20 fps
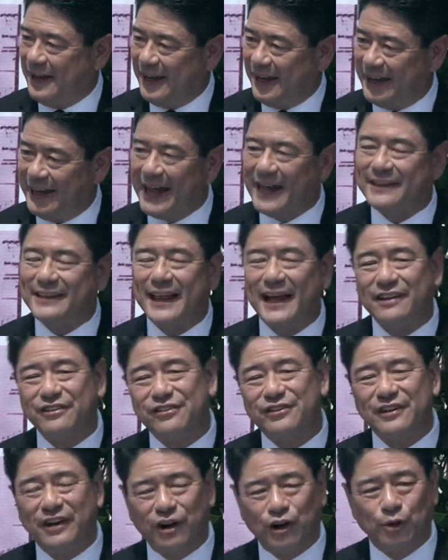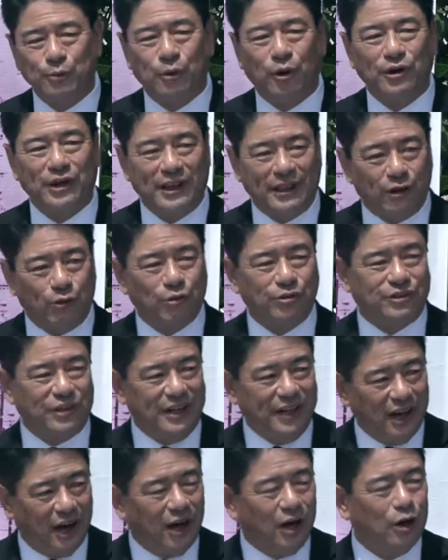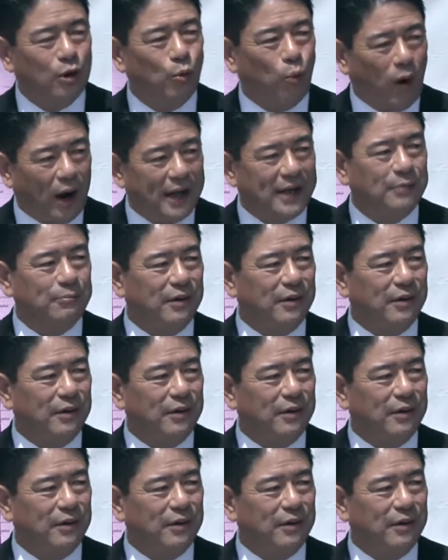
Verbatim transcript: And at that ceremony, there was a young white